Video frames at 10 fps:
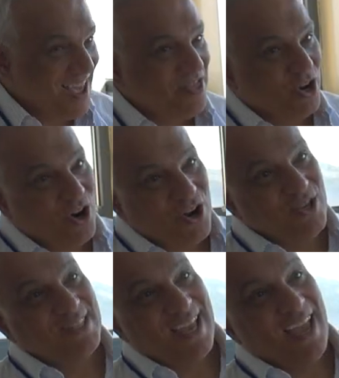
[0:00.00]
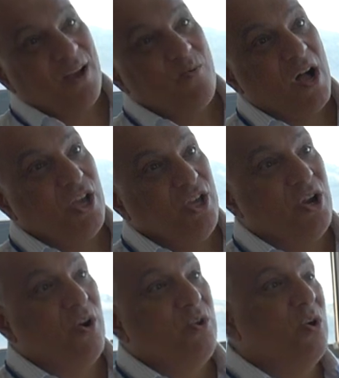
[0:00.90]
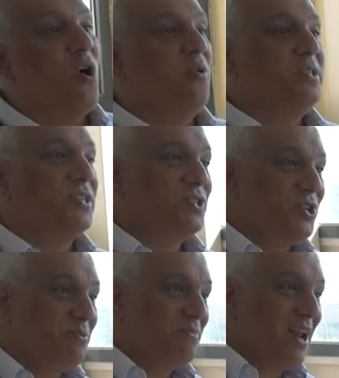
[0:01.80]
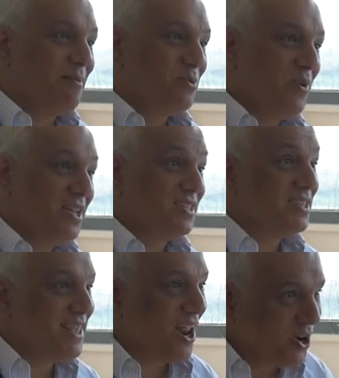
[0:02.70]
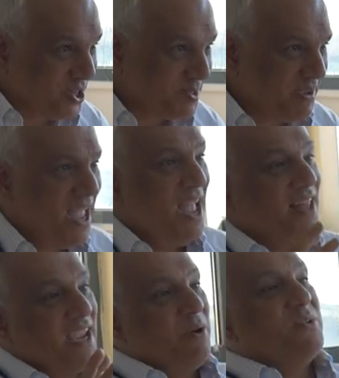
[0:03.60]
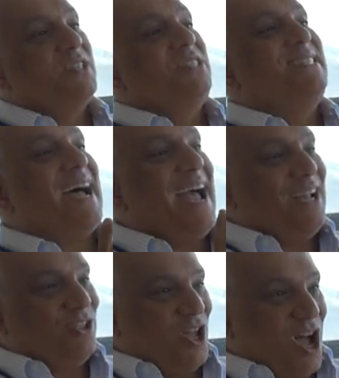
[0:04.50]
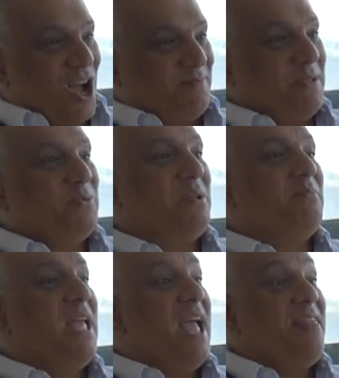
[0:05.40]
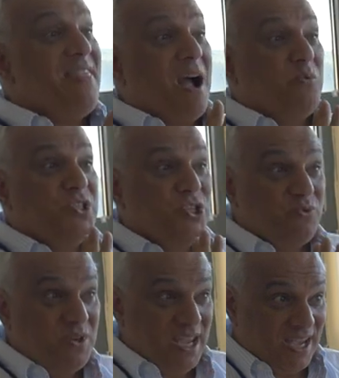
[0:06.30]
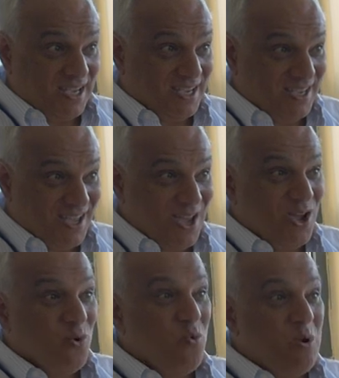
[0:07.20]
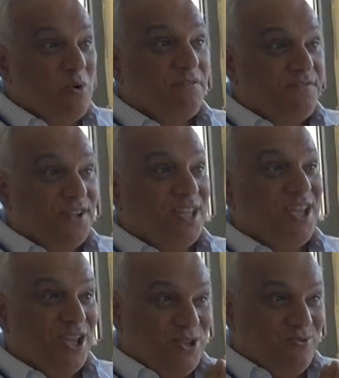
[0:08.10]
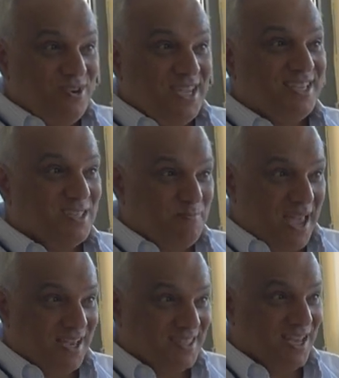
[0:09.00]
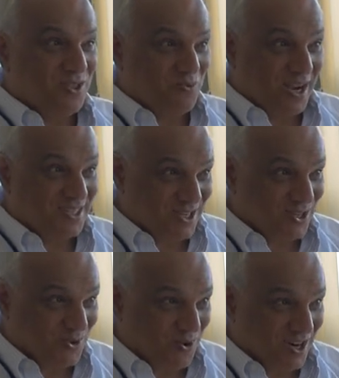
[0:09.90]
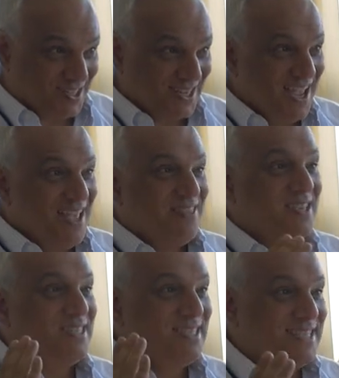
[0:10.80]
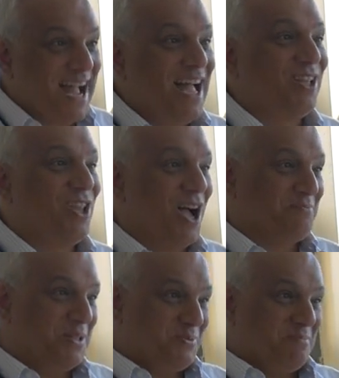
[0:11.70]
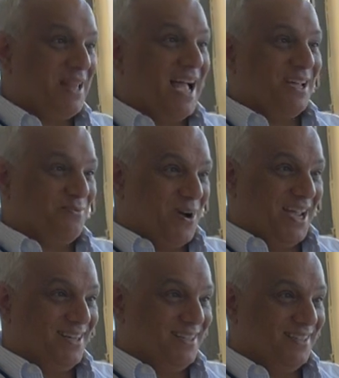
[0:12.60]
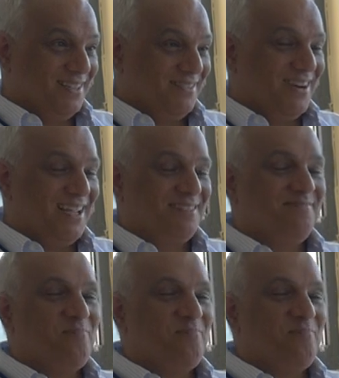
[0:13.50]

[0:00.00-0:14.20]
And the girl saying, well, you know, you always assume that I'm a racist, that hurts me. Like, it was a dialogue between, and that was unique. We were filling a unique space in the race discourse, this dialogue between Black and white, right?